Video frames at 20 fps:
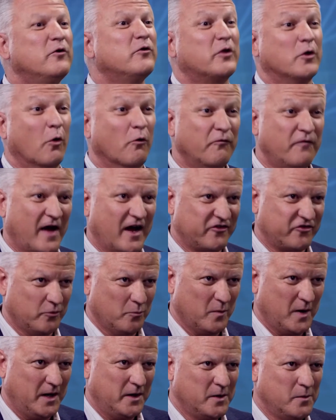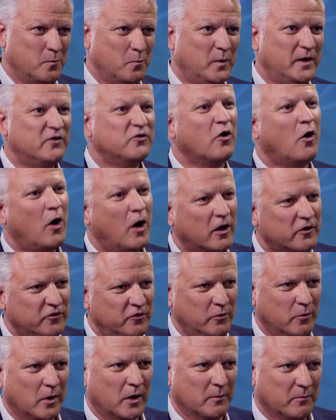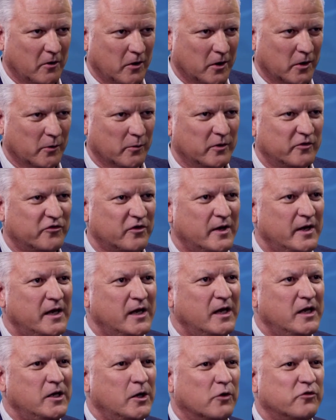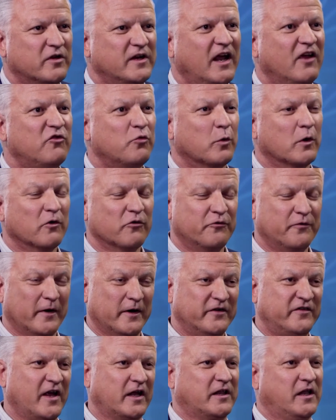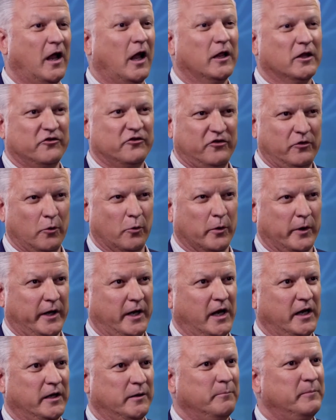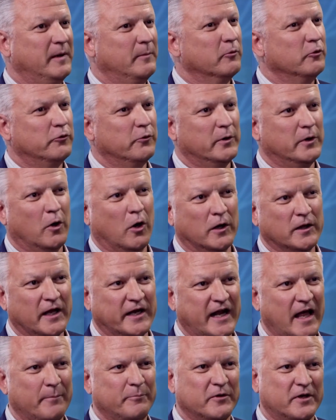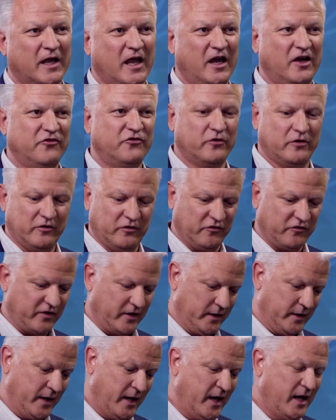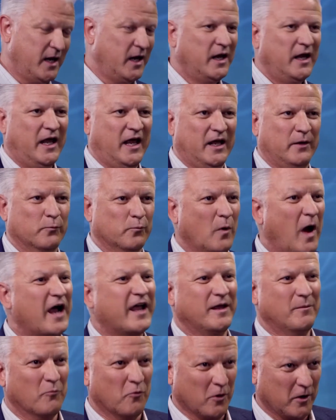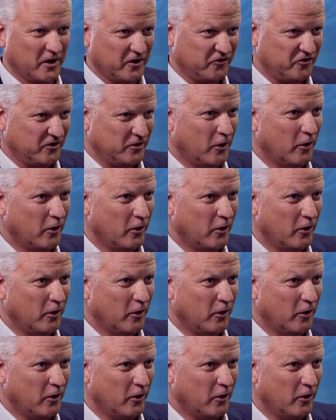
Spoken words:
do it the old-fashioned way. We talk to our borrowers. Today's world is very technology-oriented, people doing online applications and rocket mortgage and